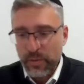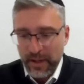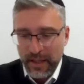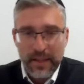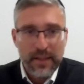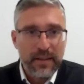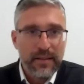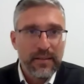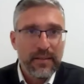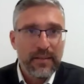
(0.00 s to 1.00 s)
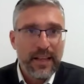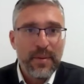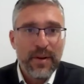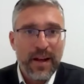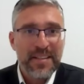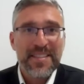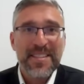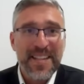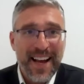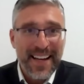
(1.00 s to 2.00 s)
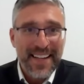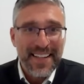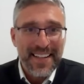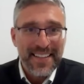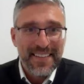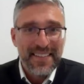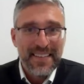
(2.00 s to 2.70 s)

within Lebanon society